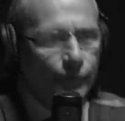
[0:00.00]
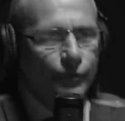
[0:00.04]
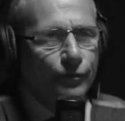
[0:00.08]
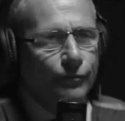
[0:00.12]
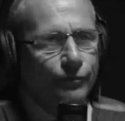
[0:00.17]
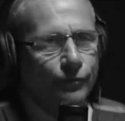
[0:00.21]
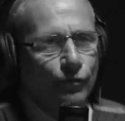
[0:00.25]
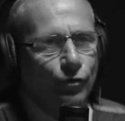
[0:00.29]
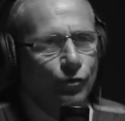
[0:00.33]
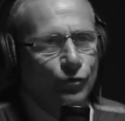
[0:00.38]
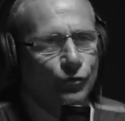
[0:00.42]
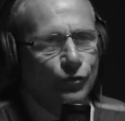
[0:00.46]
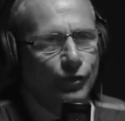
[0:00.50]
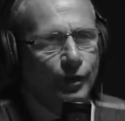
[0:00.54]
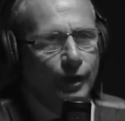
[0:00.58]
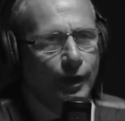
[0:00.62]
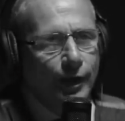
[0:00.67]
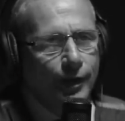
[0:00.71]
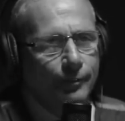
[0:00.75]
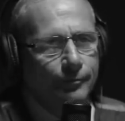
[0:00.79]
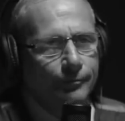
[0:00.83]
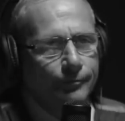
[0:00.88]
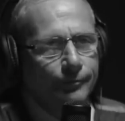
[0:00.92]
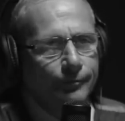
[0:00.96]
for the first
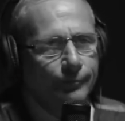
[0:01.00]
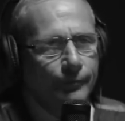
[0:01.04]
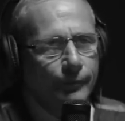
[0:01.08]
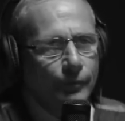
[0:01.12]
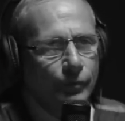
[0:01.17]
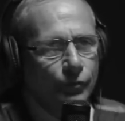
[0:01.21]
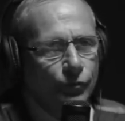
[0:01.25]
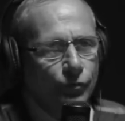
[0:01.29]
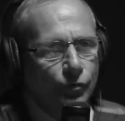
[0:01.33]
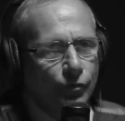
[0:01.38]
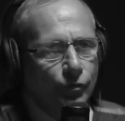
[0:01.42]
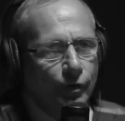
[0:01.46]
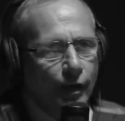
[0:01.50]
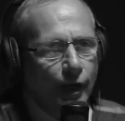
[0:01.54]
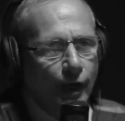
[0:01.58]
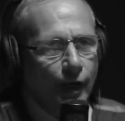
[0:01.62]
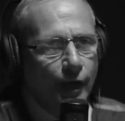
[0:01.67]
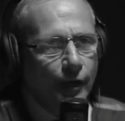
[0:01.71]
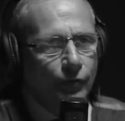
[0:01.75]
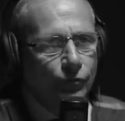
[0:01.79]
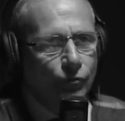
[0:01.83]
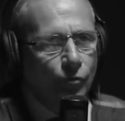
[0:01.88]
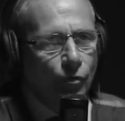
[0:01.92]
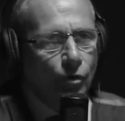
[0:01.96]
time. So
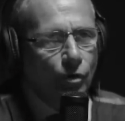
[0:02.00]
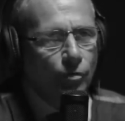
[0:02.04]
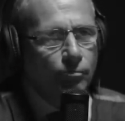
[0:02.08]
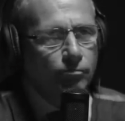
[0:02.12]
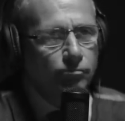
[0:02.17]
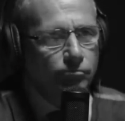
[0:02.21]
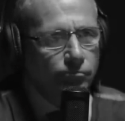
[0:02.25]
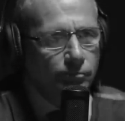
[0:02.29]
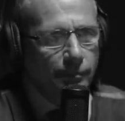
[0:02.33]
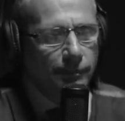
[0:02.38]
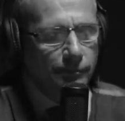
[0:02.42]
guys were,